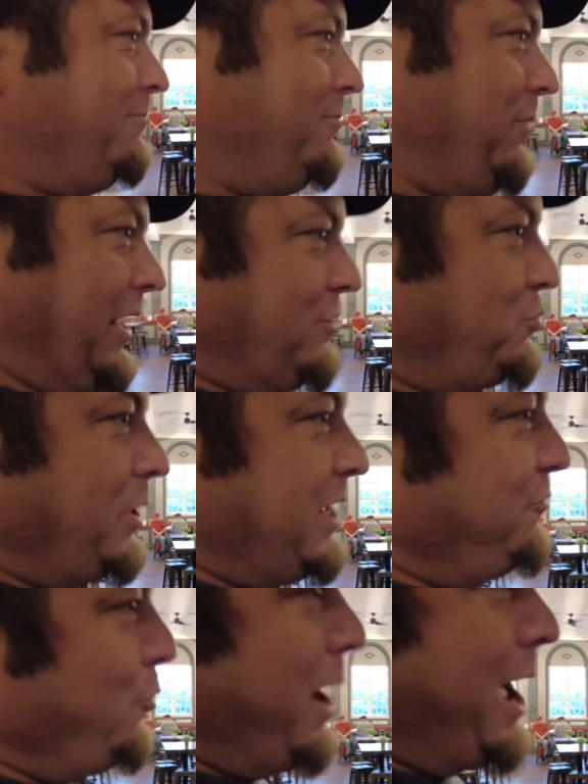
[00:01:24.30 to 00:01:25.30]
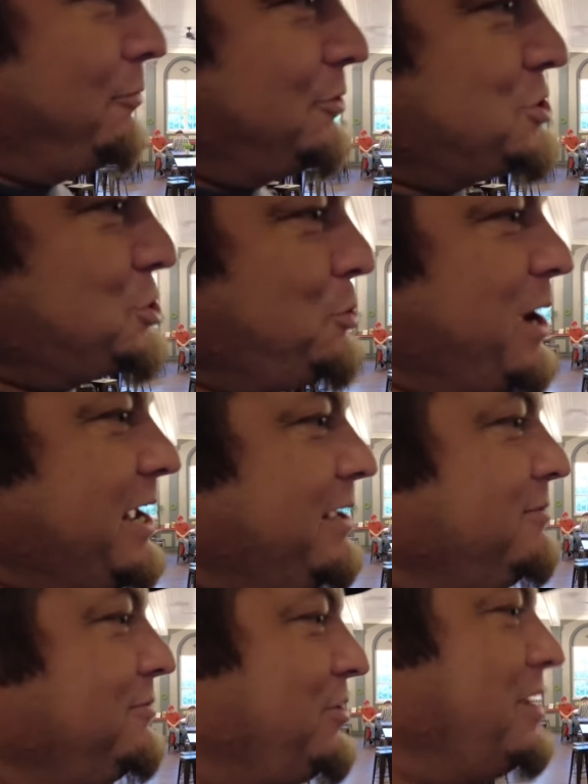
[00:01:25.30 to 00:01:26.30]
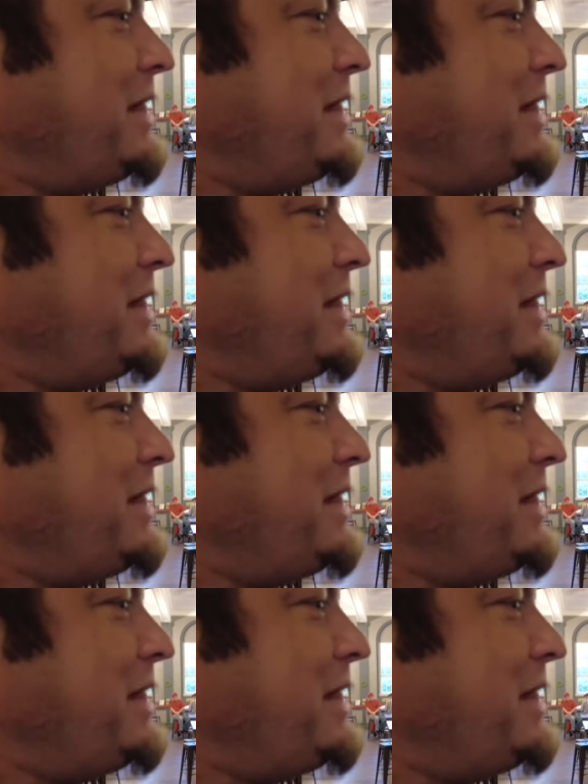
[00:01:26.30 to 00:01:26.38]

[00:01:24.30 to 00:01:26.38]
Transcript: like 24 hours straight oh, yeah. the